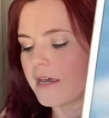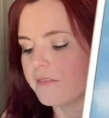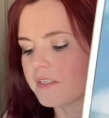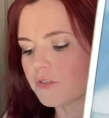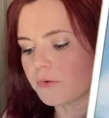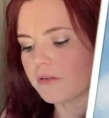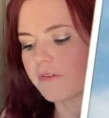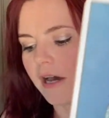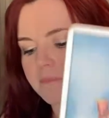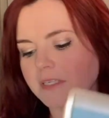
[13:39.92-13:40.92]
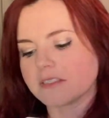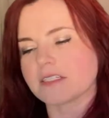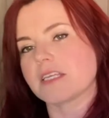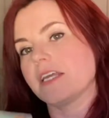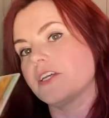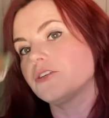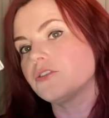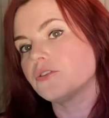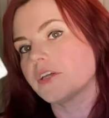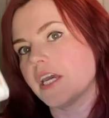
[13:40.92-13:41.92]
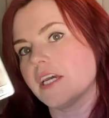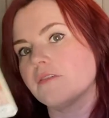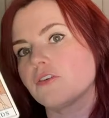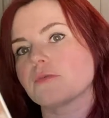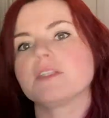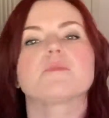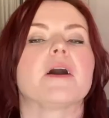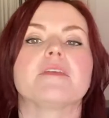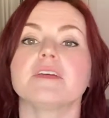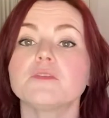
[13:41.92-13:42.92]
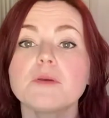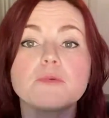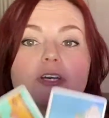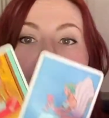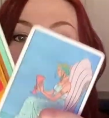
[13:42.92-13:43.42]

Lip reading: this Queen of Cups, as I said, here's your King of Charisma. These people can